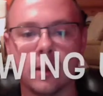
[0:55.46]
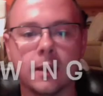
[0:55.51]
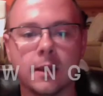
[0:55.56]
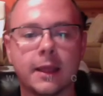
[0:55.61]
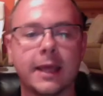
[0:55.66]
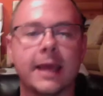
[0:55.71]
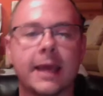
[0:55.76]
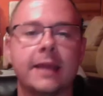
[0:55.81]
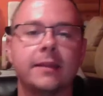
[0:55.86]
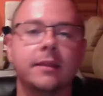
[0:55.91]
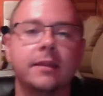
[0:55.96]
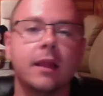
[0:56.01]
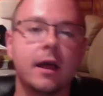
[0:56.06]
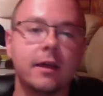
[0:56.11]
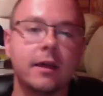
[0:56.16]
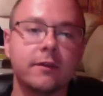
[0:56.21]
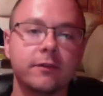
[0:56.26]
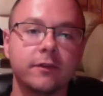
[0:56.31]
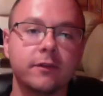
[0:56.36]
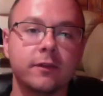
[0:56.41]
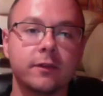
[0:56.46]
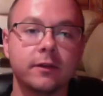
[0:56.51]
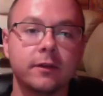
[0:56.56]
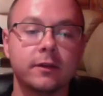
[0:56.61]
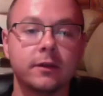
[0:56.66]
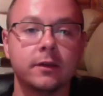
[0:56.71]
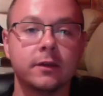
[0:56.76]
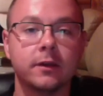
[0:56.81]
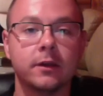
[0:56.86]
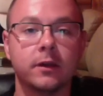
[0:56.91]
In life,
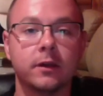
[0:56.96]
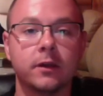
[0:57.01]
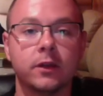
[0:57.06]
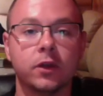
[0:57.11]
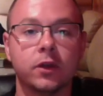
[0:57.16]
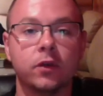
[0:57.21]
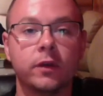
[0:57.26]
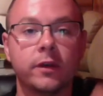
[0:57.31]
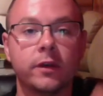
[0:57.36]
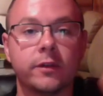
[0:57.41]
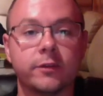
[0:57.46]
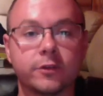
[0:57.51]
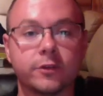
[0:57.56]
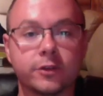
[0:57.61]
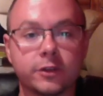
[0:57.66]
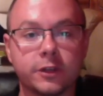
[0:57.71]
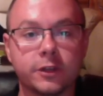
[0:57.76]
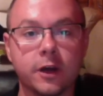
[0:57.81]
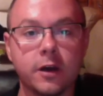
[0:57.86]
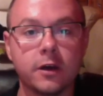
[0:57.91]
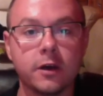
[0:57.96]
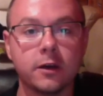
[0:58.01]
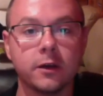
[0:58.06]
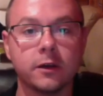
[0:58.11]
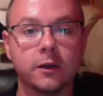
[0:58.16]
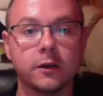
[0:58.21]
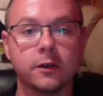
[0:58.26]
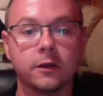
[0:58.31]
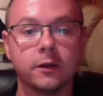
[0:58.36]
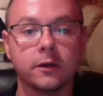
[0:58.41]
you're either stuck
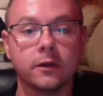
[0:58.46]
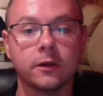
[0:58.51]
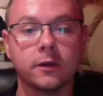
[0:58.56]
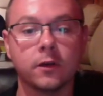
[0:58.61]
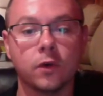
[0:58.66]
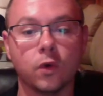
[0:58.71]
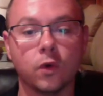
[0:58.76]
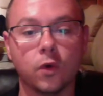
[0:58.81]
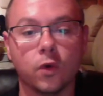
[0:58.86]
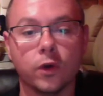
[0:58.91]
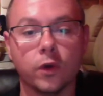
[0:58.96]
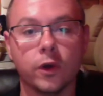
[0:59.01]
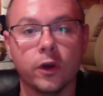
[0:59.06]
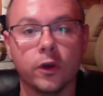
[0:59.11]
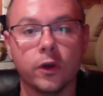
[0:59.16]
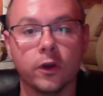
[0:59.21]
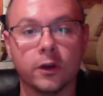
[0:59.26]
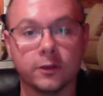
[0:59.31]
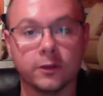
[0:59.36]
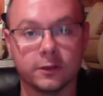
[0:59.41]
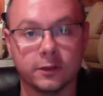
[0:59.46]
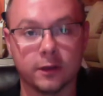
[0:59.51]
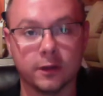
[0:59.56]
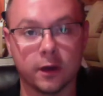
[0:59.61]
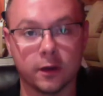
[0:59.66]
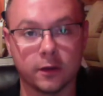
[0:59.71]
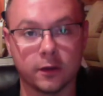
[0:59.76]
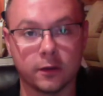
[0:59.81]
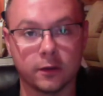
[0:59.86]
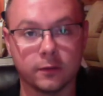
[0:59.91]
or you're
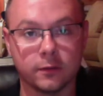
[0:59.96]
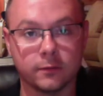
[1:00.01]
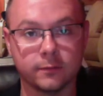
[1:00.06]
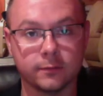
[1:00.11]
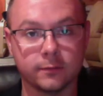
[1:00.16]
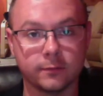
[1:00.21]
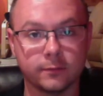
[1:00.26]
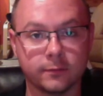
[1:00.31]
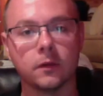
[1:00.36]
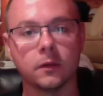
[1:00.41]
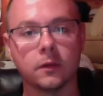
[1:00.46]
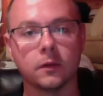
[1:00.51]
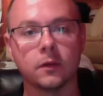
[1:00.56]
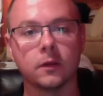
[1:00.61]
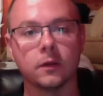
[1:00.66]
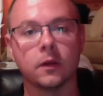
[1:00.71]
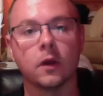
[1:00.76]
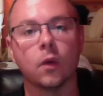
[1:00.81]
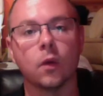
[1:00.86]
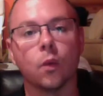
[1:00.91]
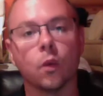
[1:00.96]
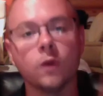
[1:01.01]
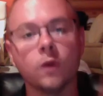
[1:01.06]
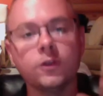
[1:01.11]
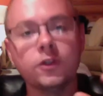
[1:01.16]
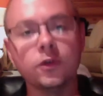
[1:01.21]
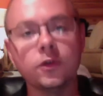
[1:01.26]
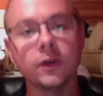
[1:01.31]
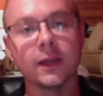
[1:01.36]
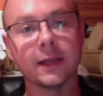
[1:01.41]
unstuck.
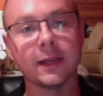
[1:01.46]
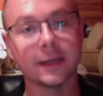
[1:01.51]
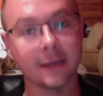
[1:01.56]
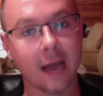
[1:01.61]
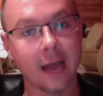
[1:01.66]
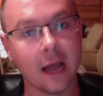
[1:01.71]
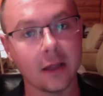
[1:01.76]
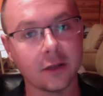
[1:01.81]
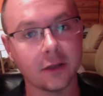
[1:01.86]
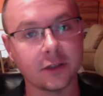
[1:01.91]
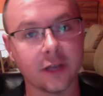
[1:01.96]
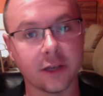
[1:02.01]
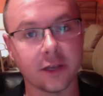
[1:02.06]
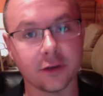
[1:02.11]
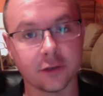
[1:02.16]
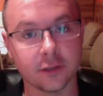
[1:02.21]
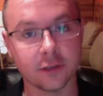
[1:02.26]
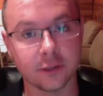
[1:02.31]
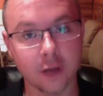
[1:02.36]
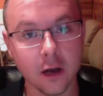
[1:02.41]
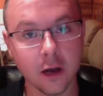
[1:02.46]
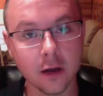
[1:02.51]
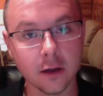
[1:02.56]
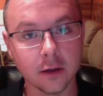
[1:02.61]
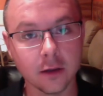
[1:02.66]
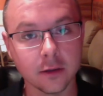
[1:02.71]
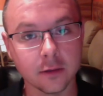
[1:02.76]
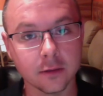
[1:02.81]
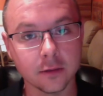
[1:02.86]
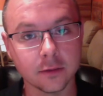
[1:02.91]
Once you can acknowledge that you're
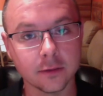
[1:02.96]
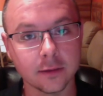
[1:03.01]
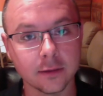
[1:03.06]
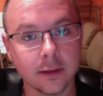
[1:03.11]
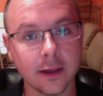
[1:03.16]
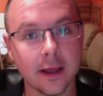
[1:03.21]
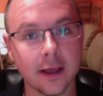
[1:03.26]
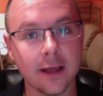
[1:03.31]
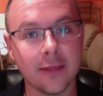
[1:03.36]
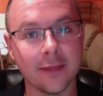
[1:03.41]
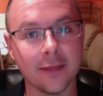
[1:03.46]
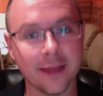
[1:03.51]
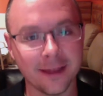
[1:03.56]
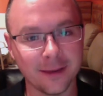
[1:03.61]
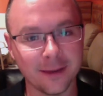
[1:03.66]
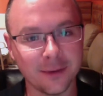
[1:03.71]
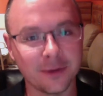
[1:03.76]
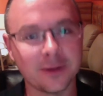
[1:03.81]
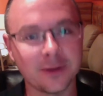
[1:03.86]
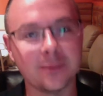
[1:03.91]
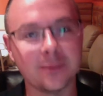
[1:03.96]
stuck, then you can